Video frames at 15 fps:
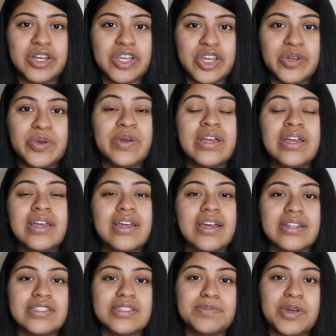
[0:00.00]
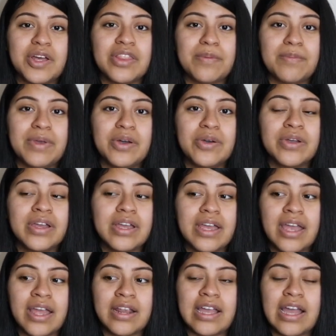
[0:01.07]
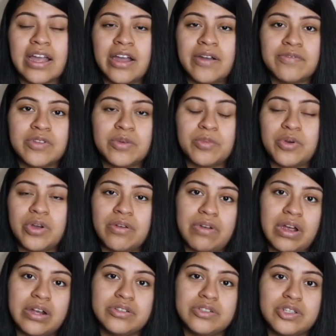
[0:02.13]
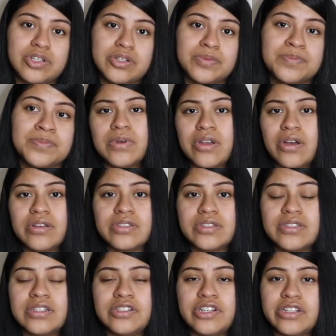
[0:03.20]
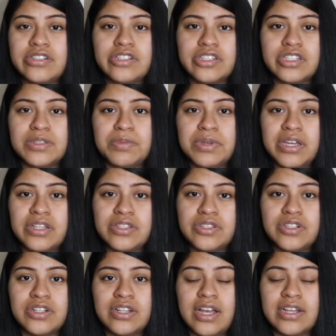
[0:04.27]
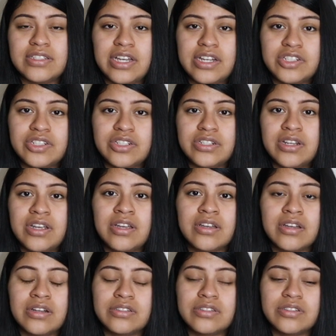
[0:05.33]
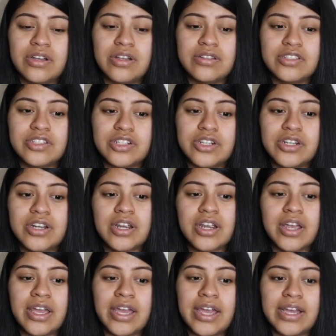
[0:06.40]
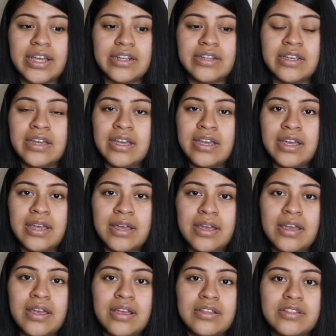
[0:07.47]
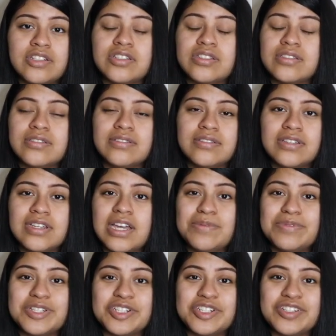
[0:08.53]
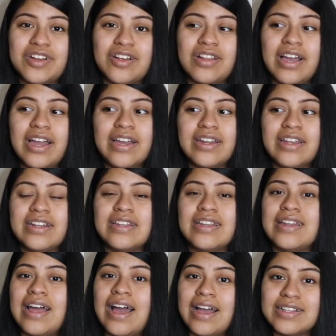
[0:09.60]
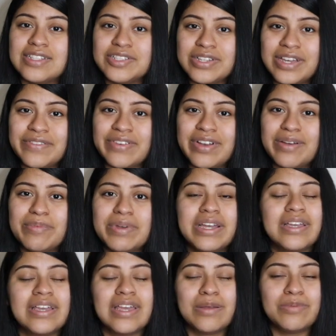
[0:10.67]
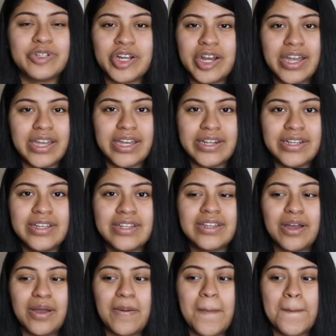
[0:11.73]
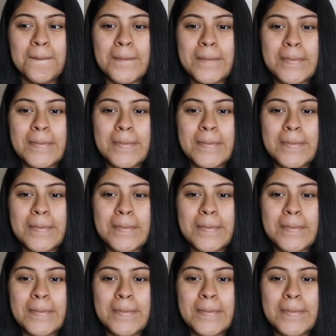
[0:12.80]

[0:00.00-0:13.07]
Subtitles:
you and smell the milk and get comfortable around you. Would also suggest just speaking to your lactation consultant and just keep searching online and not to give up. Keep trying. A